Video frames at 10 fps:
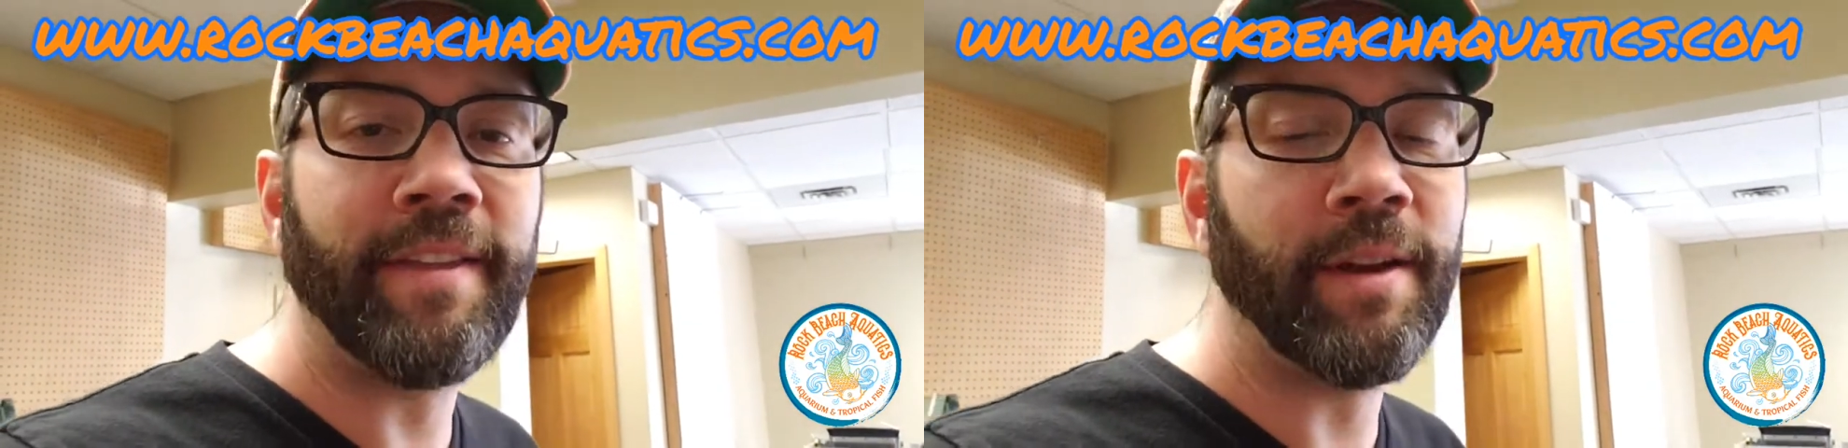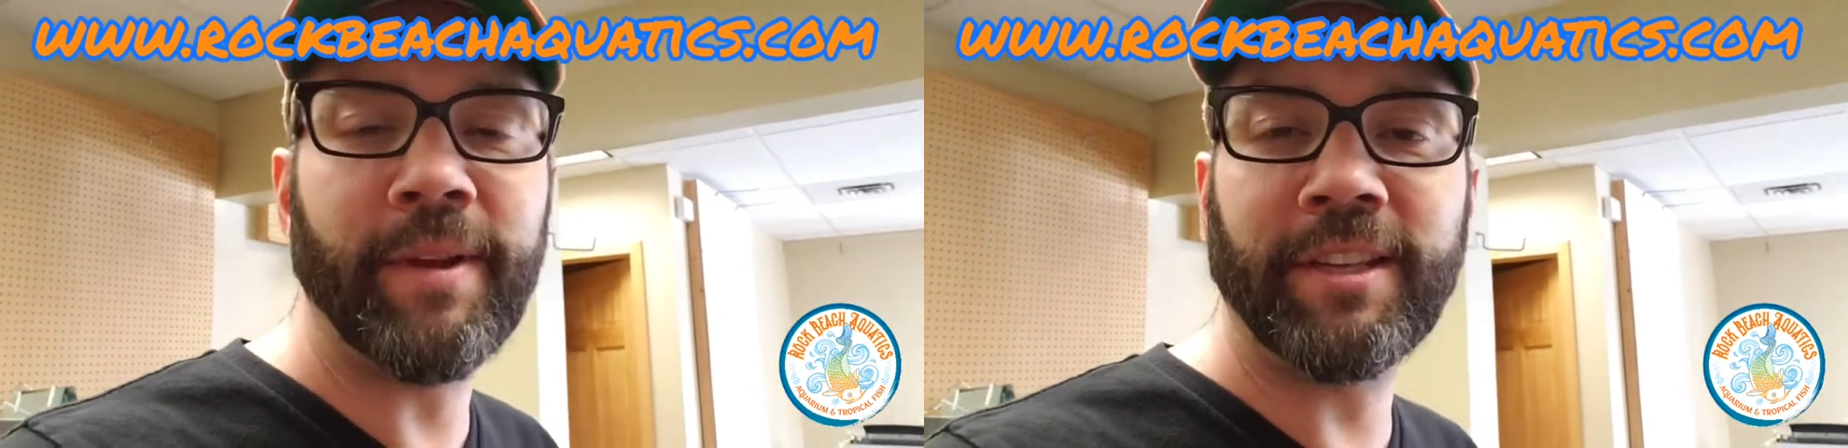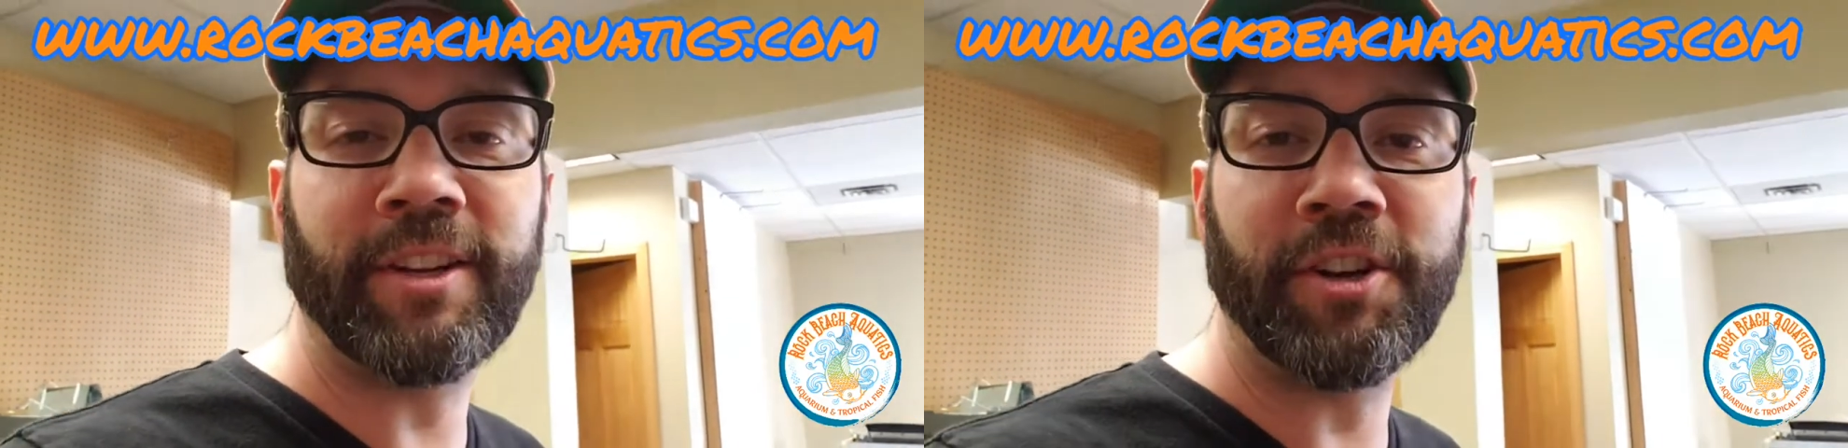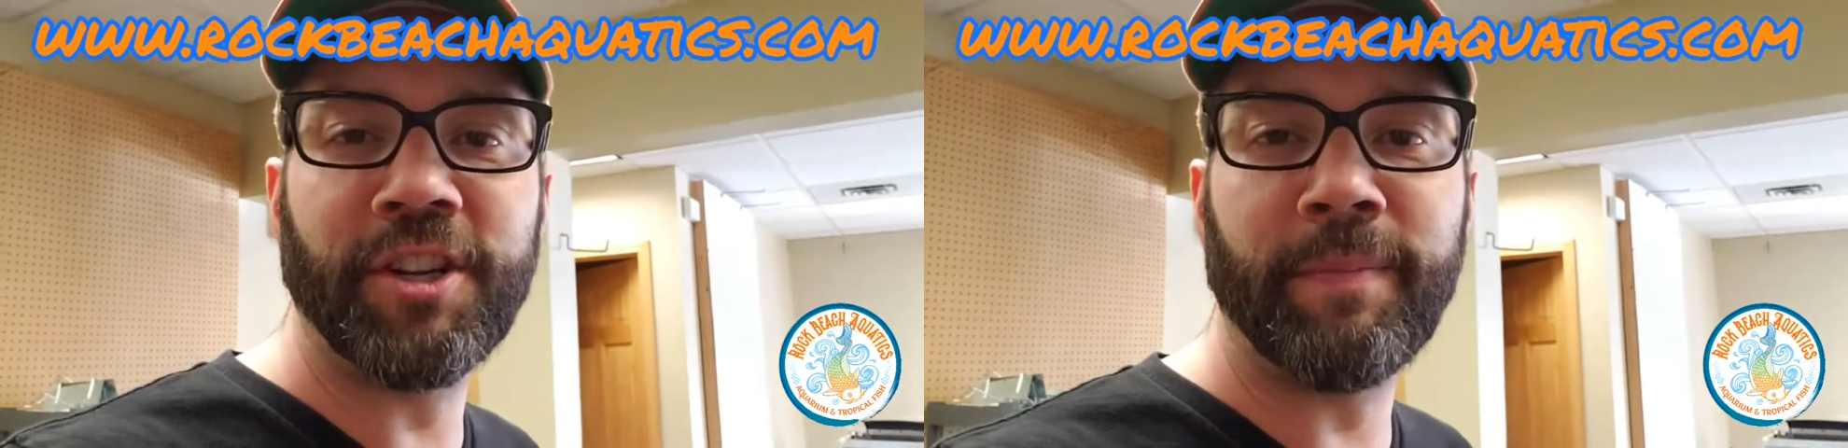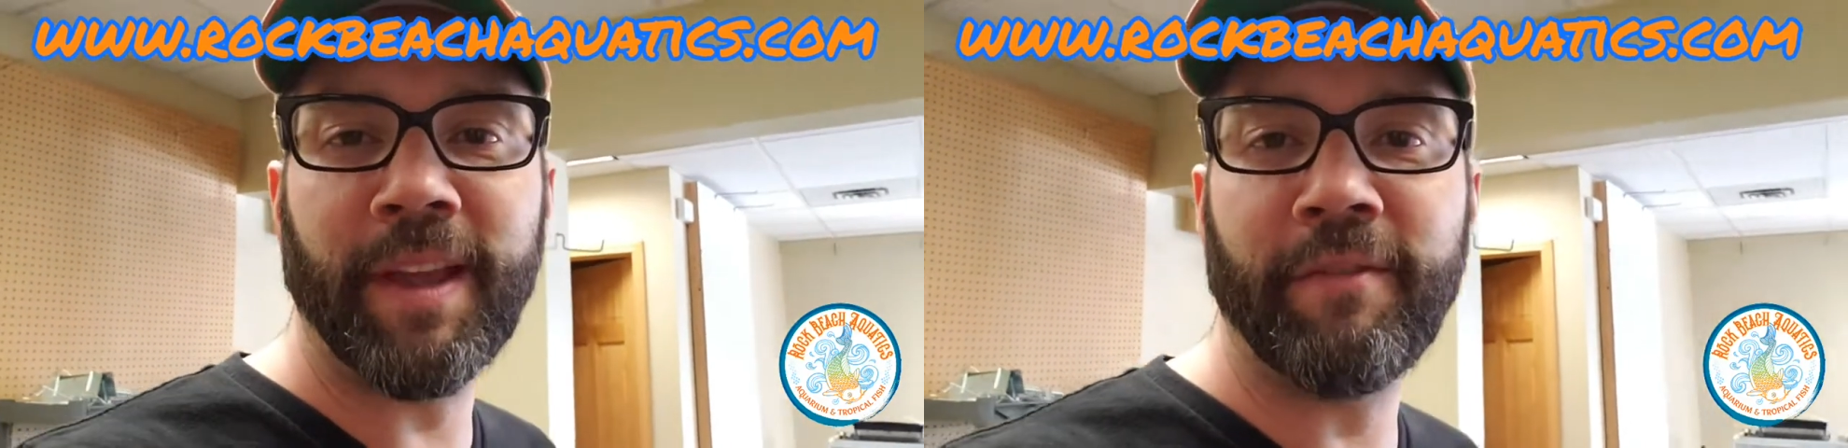and then we can start
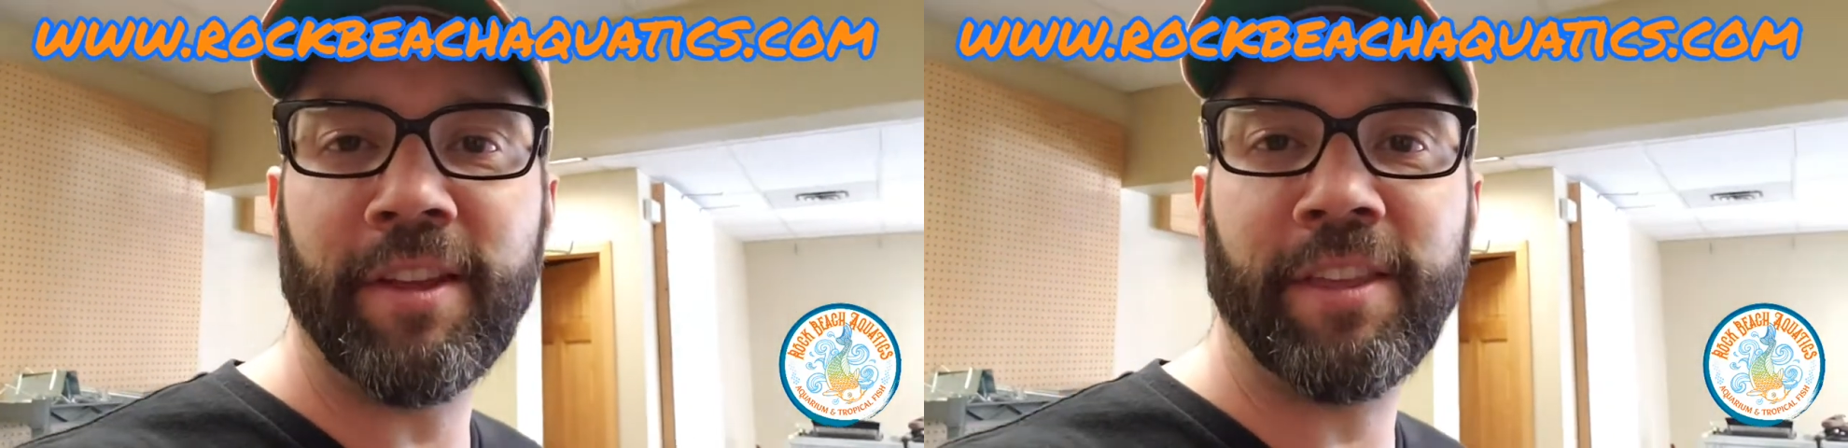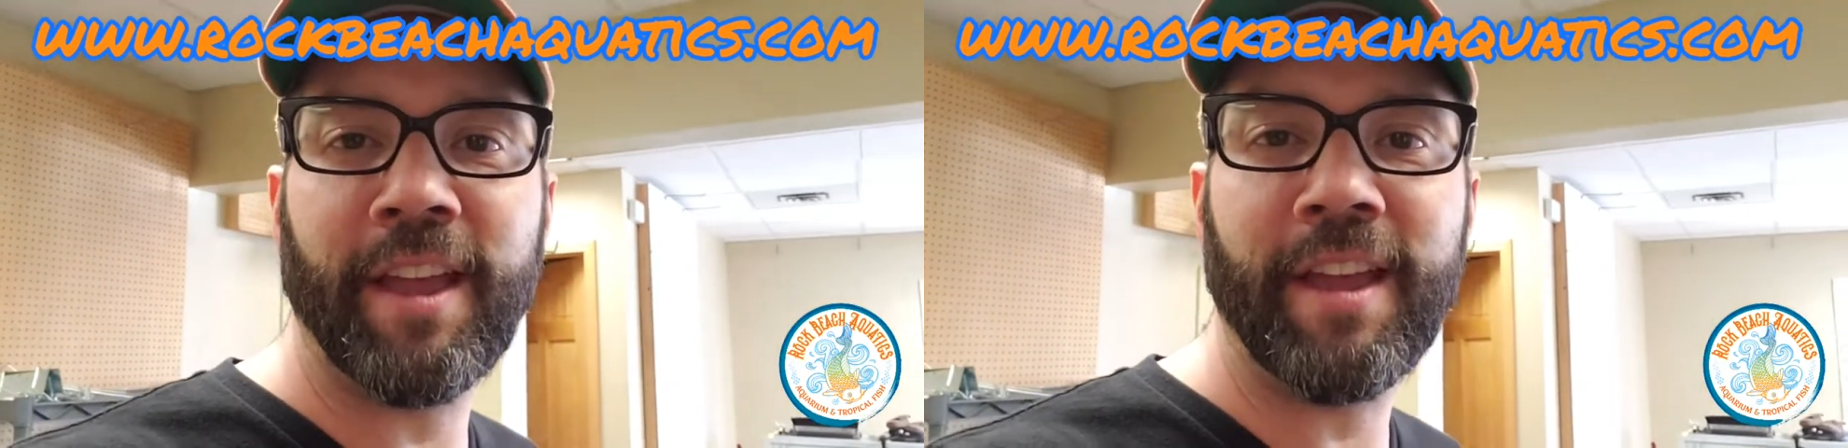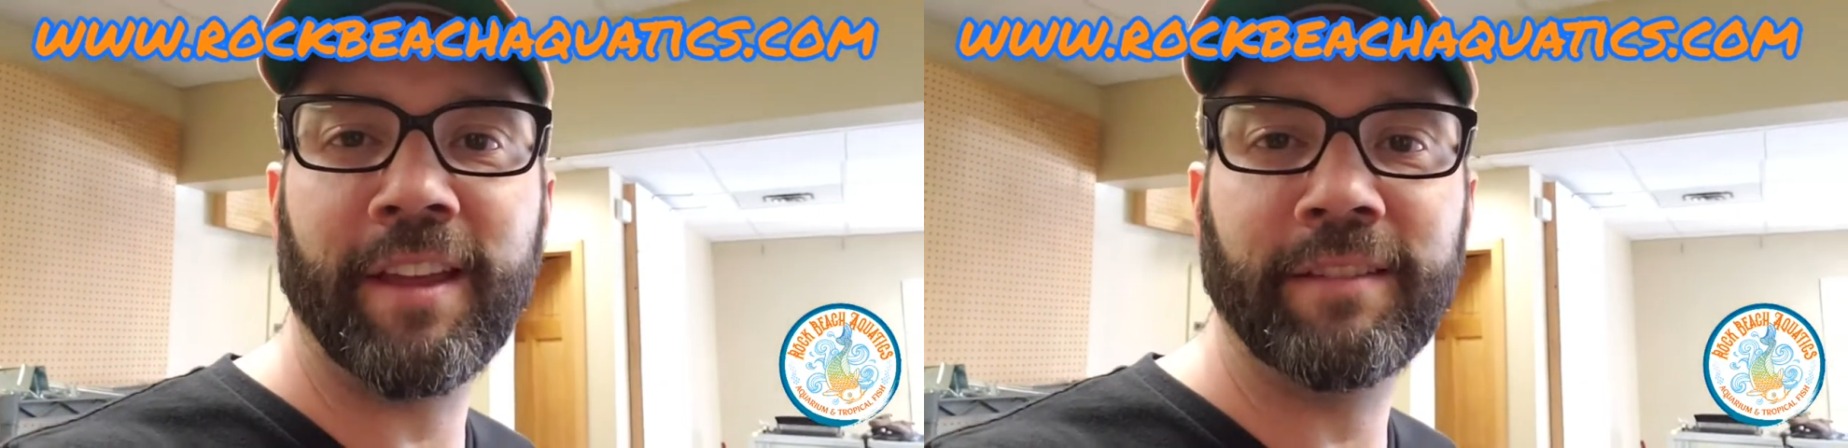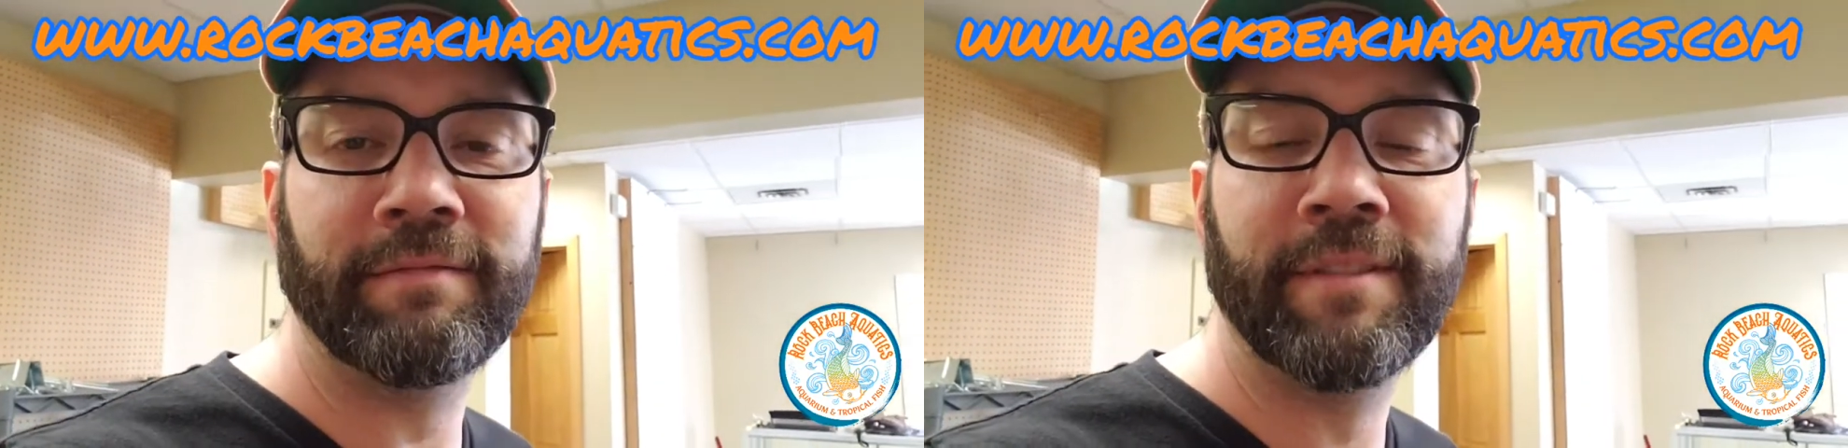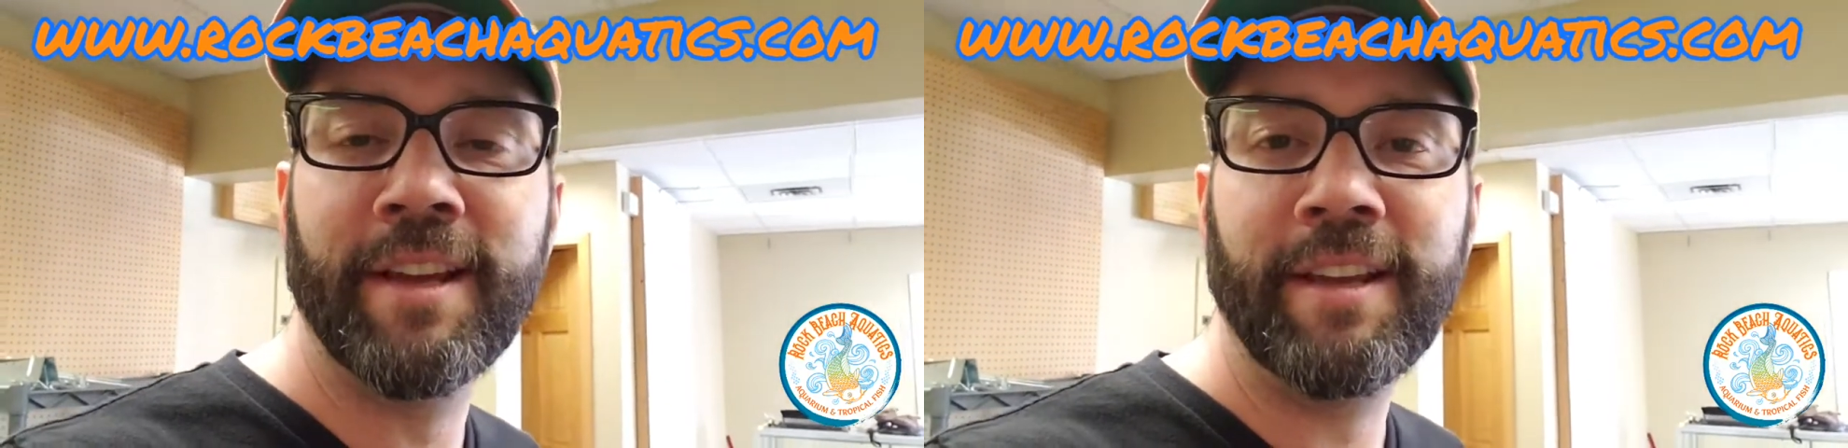shipping everything
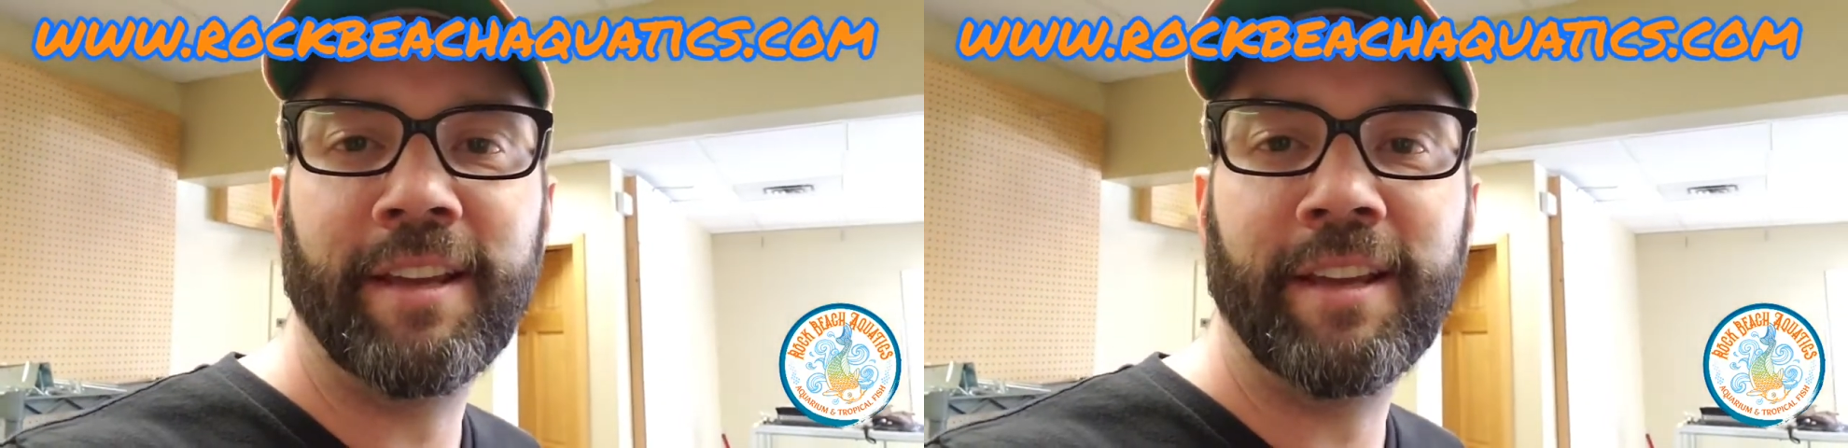and